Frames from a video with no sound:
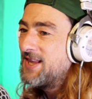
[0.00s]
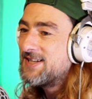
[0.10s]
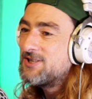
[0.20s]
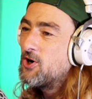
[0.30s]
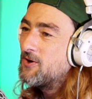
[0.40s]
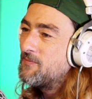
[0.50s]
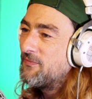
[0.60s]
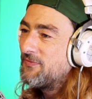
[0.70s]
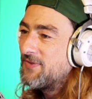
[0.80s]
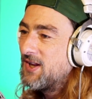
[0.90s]
let's not,
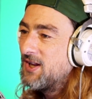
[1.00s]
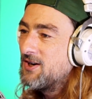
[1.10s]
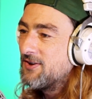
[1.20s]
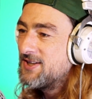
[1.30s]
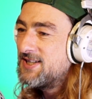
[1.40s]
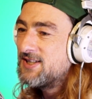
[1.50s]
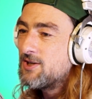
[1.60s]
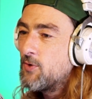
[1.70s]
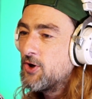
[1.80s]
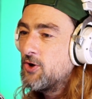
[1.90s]
you know, this is
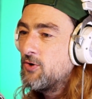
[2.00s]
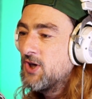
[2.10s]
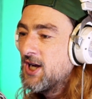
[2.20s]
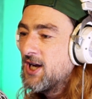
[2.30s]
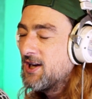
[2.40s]
someone who